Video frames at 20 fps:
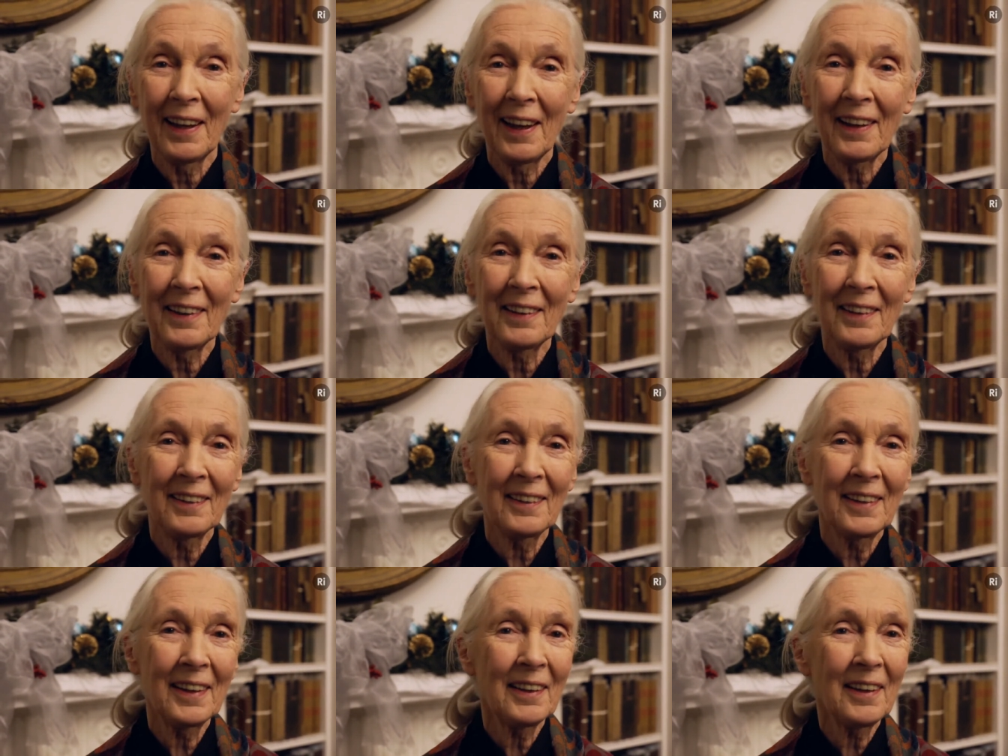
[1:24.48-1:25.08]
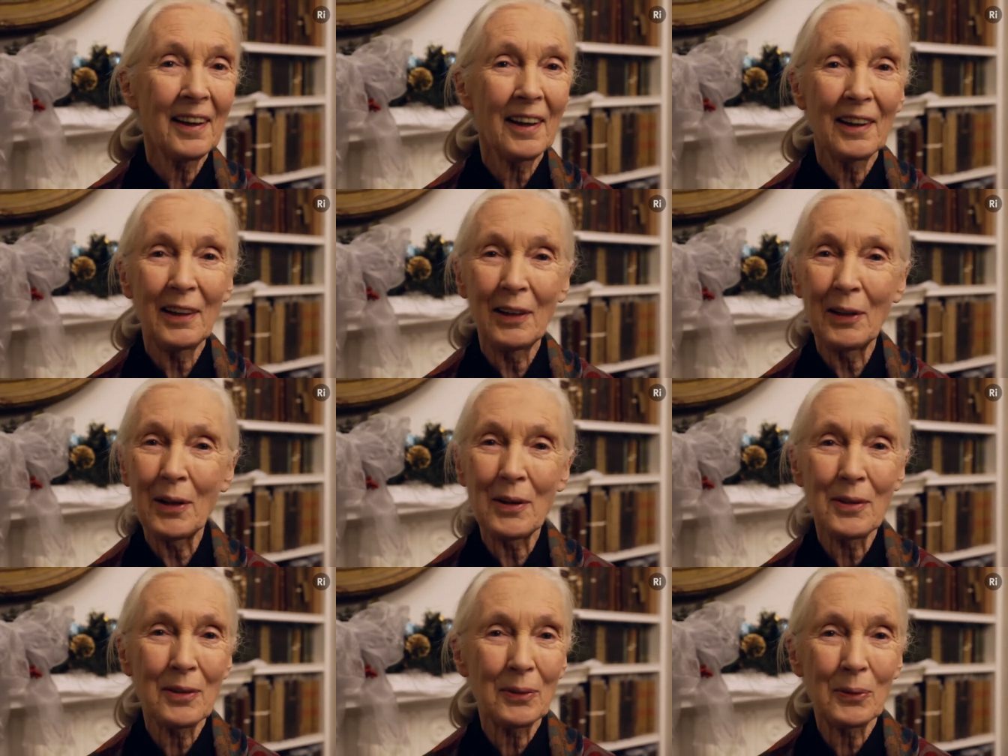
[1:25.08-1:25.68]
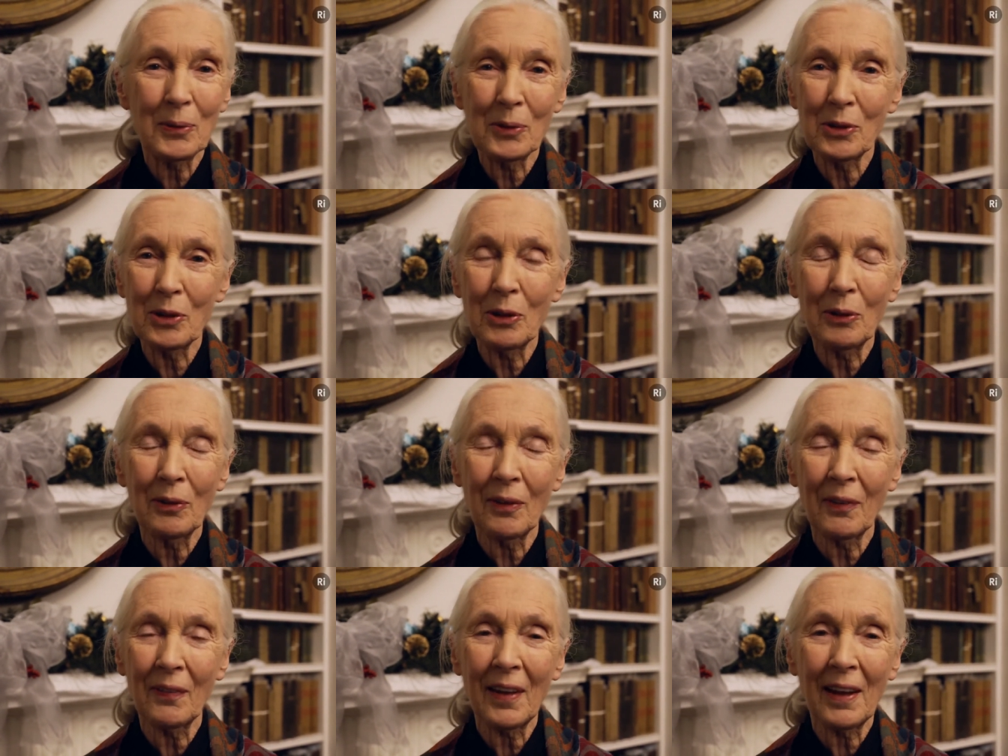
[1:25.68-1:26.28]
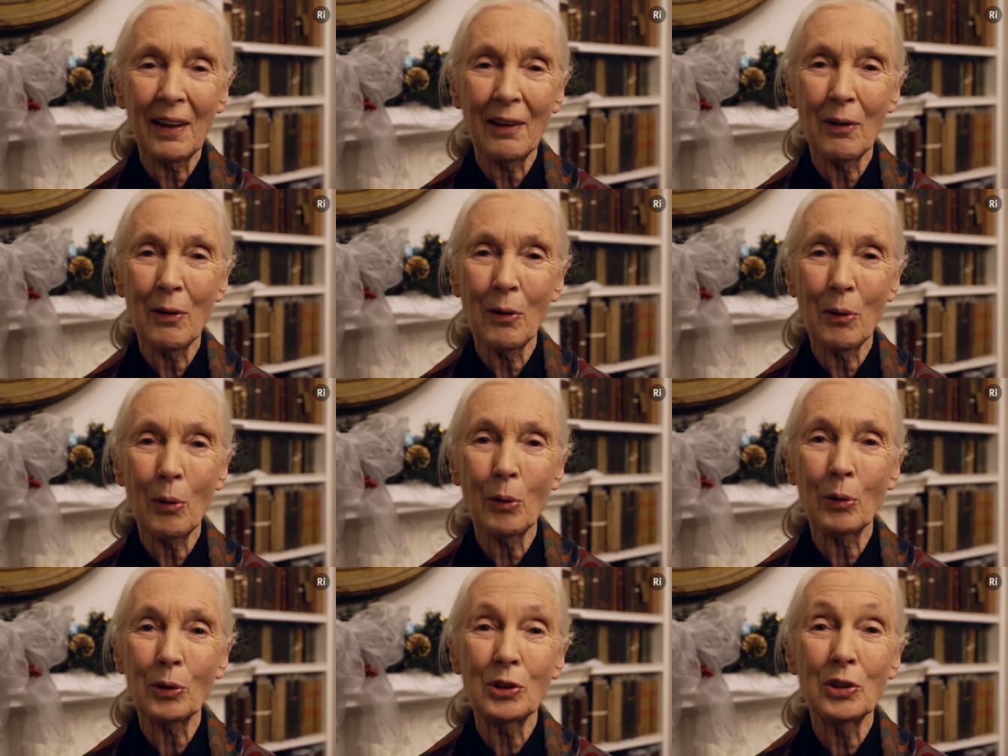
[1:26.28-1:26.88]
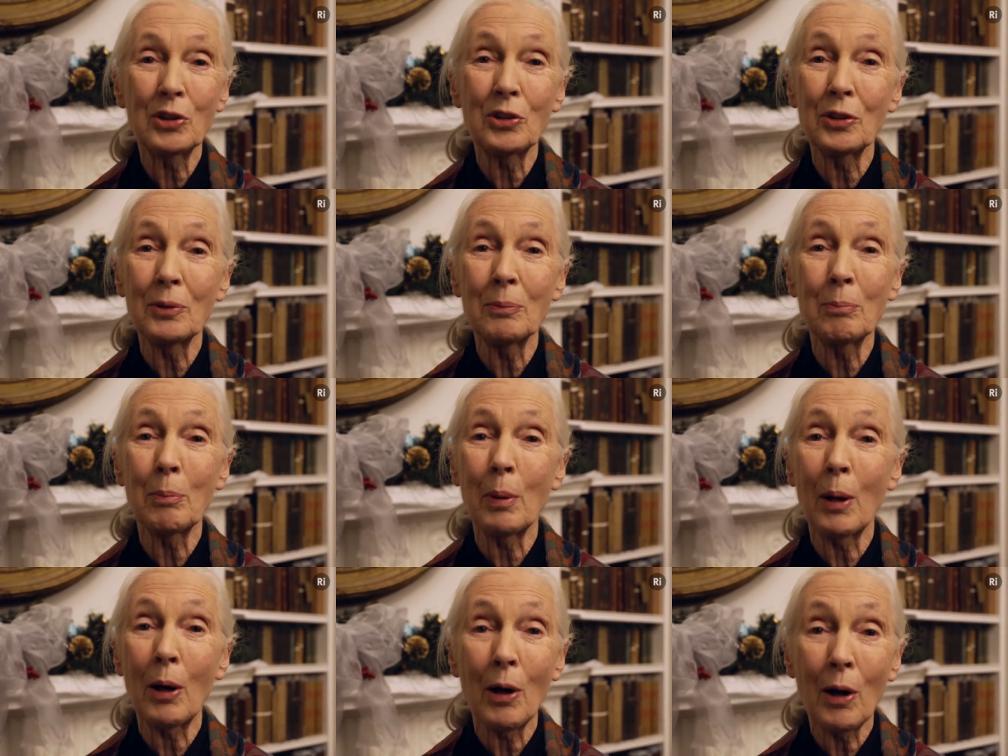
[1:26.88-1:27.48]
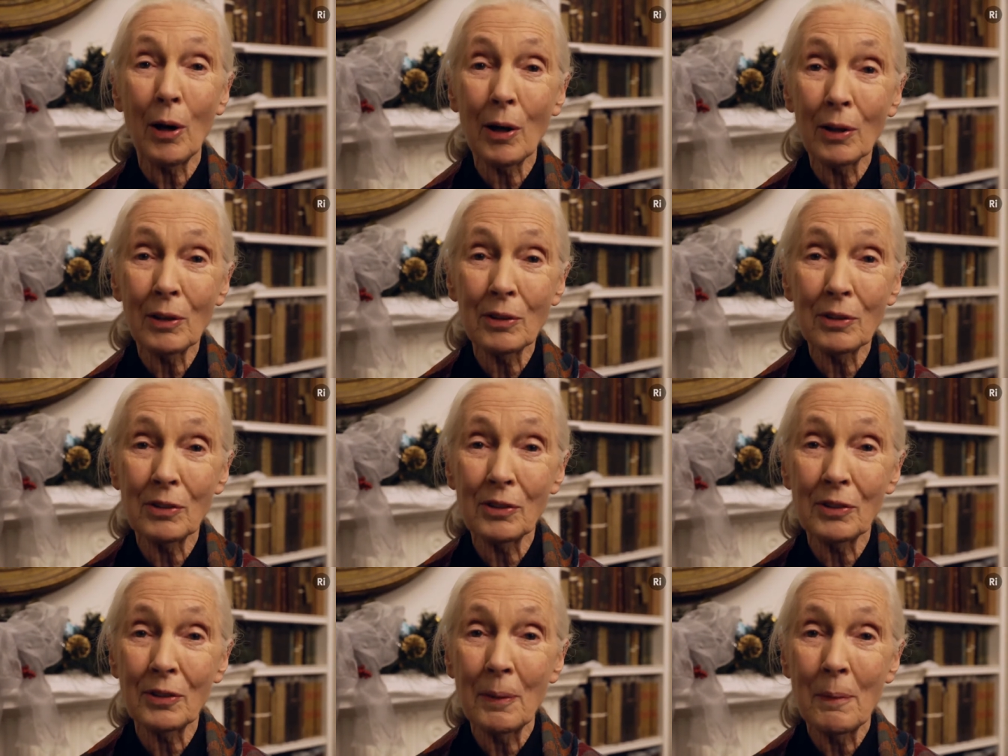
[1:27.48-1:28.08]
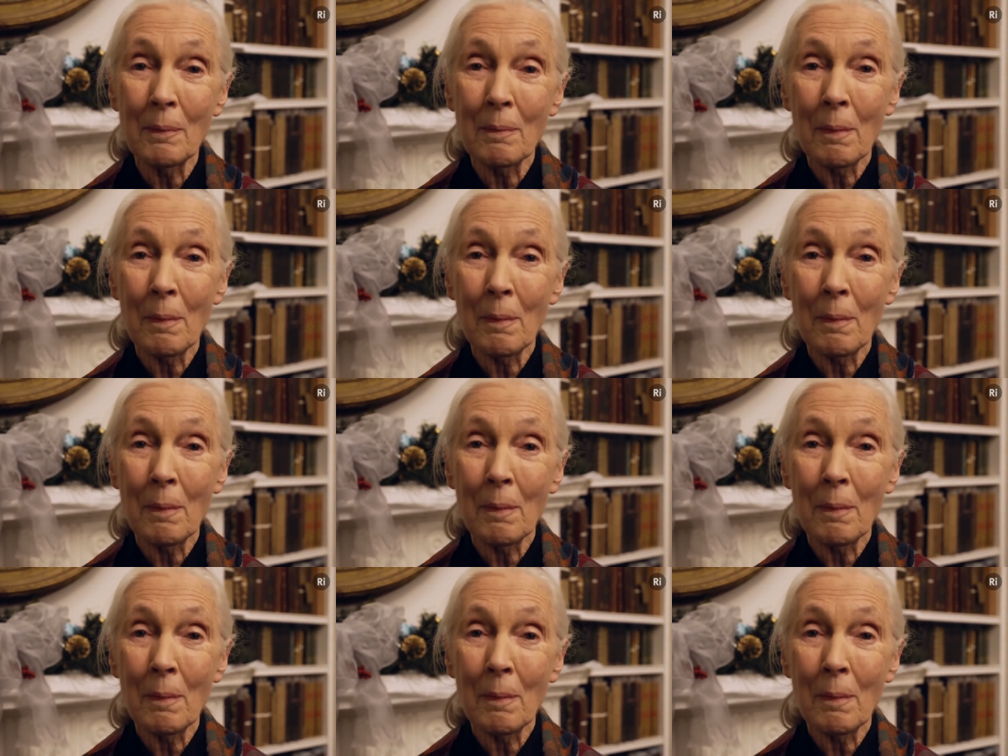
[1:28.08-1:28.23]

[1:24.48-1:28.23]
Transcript: And then I learned also that there are oxygen bars,